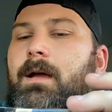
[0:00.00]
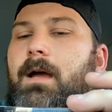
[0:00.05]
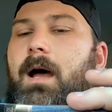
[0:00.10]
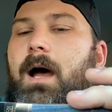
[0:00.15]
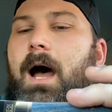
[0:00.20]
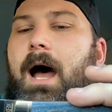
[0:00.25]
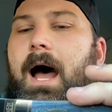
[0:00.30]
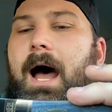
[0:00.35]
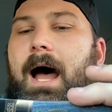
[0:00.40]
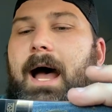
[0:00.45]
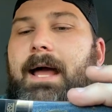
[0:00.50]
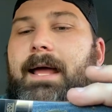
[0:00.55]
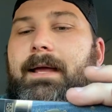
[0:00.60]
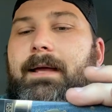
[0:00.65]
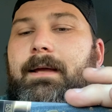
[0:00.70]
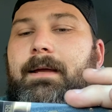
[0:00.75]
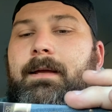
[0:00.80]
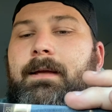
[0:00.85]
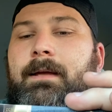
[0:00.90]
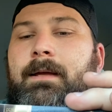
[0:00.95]
Uh,
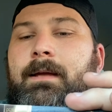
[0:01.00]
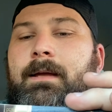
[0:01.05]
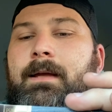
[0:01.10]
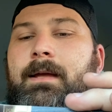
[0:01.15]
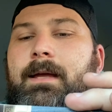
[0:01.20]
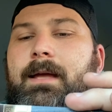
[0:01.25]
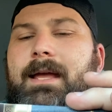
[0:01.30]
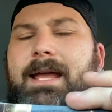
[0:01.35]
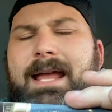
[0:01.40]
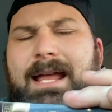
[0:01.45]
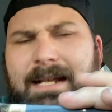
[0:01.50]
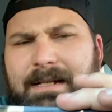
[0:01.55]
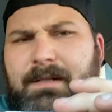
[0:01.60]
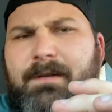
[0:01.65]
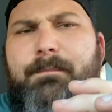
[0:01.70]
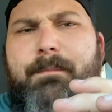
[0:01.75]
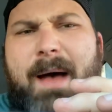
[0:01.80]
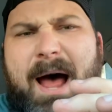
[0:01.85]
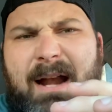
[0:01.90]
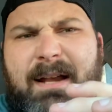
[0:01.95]
it's
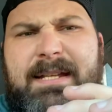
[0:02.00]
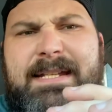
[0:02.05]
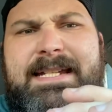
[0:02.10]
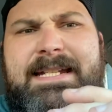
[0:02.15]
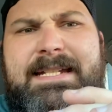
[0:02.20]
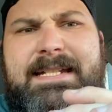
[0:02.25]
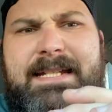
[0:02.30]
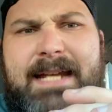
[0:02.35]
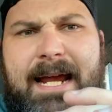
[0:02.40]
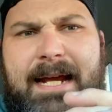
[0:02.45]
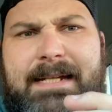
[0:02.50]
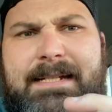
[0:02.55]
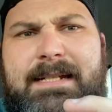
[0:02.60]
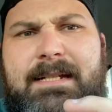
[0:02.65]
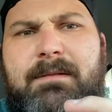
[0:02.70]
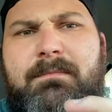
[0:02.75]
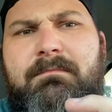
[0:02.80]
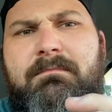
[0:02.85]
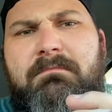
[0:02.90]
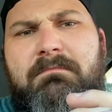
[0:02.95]
about a six.
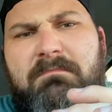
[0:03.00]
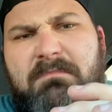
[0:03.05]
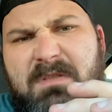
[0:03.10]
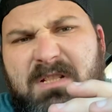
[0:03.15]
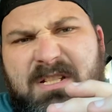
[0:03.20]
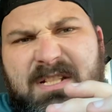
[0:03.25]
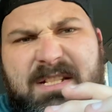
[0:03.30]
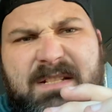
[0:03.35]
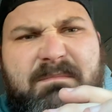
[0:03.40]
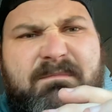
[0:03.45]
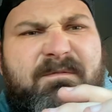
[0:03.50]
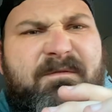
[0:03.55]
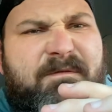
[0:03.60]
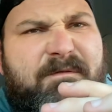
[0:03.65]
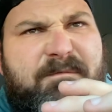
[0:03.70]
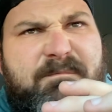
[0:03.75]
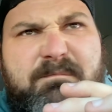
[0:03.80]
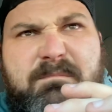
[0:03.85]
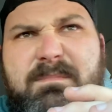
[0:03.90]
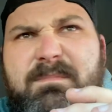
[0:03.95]

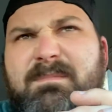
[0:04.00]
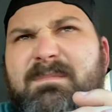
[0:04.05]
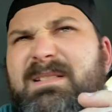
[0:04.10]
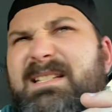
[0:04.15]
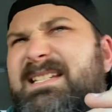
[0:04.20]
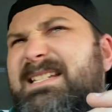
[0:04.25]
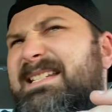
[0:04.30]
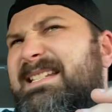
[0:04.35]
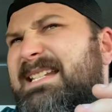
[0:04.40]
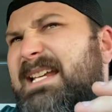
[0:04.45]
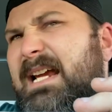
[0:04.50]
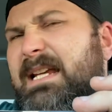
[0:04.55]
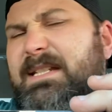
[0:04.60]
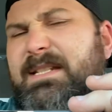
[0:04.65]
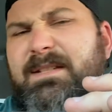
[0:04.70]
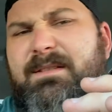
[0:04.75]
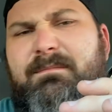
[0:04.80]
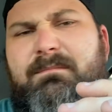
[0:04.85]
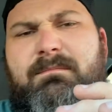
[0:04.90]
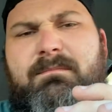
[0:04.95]

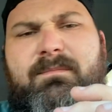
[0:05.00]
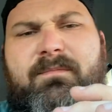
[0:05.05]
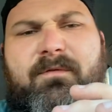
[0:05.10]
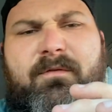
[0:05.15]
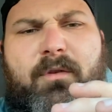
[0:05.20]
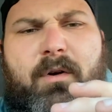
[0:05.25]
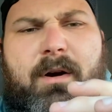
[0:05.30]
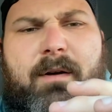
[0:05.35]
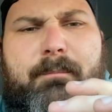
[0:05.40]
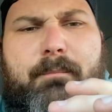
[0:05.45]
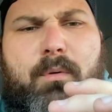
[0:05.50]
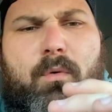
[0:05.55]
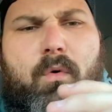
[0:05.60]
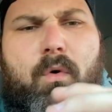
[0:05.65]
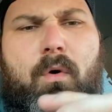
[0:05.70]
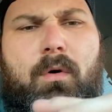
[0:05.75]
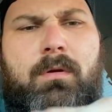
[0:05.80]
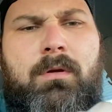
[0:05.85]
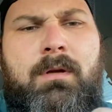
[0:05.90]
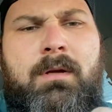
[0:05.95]
Six for a
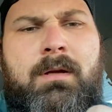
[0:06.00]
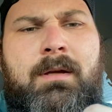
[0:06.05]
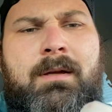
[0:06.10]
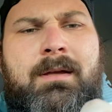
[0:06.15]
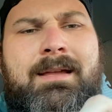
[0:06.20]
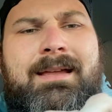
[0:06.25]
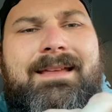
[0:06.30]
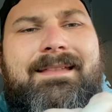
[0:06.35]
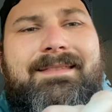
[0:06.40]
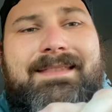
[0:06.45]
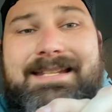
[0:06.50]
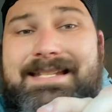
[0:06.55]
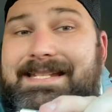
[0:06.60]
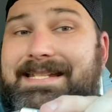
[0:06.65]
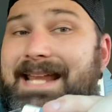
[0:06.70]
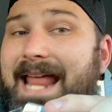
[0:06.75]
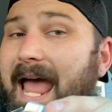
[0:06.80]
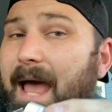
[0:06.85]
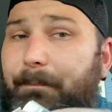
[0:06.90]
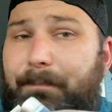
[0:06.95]
pool. The
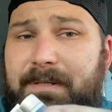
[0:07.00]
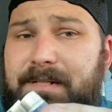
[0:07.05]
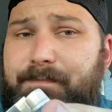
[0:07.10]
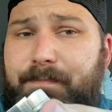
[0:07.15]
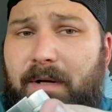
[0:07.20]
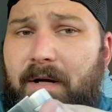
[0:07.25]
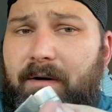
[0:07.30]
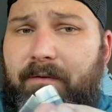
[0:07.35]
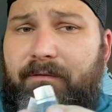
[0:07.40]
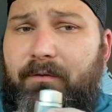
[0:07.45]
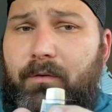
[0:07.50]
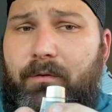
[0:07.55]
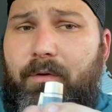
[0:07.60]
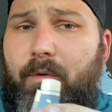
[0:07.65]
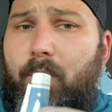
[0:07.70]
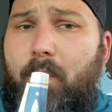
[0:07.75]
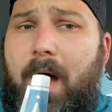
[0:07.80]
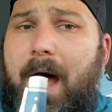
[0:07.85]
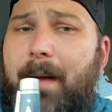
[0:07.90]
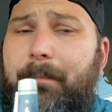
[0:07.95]
snap is beautiful.
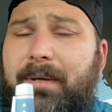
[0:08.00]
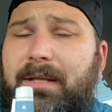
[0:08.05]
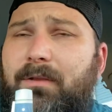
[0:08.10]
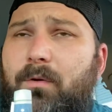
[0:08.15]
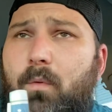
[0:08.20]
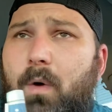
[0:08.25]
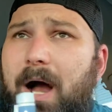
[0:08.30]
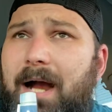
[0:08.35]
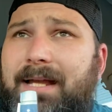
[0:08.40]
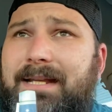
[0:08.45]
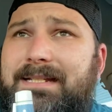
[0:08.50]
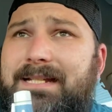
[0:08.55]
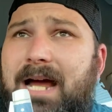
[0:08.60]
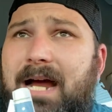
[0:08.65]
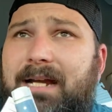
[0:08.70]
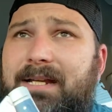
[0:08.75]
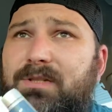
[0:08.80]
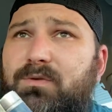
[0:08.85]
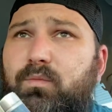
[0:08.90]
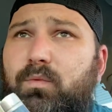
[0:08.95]
The, I mean, the walkie
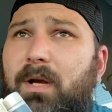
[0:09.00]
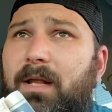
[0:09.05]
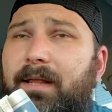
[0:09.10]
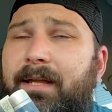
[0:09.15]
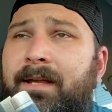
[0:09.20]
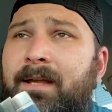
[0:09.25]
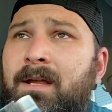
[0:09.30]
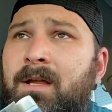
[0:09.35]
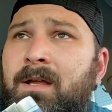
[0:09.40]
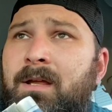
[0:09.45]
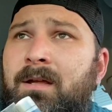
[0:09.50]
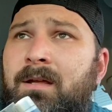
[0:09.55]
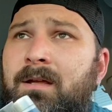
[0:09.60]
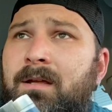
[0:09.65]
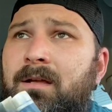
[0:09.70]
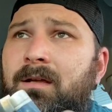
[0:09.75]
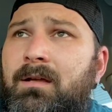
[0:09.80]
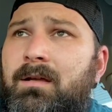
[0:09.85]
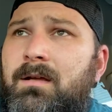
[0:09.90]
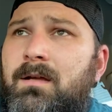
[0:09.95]
talk is really,
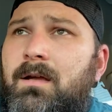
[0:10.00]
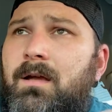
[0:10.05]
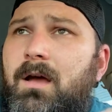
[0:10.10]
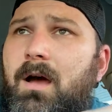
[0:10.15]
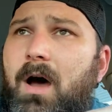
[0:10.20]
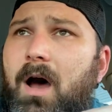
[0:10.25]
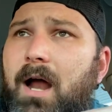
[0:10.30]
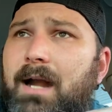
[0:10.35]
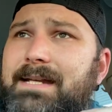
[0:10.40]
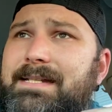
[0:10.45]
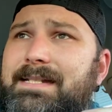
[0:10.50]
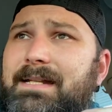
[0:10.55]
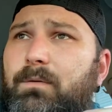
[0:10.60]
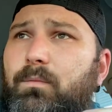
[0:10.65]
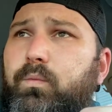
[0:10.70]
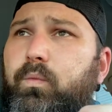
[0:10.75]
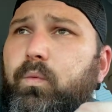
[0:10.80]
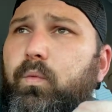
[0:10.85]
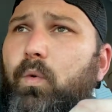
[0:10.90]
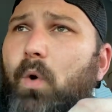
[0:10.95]
honestly,
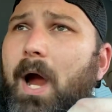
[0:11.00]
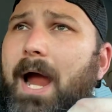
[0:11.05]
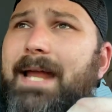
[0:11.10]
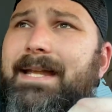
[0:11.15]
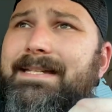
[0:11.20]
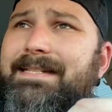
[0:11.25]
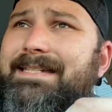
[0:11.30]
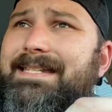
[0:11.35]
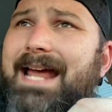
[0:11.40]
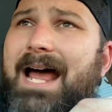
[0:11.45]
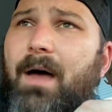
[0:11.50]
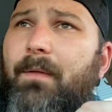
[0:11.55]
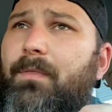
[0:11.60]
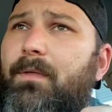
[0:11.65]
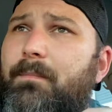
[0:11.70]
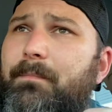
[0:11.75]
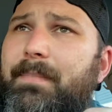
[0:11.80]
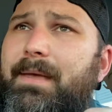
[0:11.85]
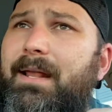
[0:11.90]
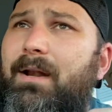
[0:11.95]
right down
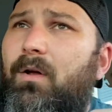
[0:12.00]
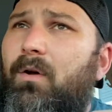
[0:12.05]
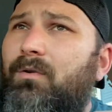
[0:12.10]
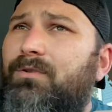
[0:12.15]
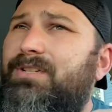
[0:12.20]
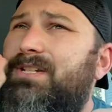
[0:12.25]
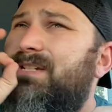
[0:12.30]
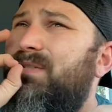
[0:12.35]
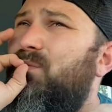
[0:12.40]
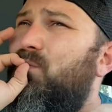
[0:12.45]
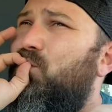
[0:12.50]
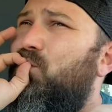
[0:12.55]
the middle. Just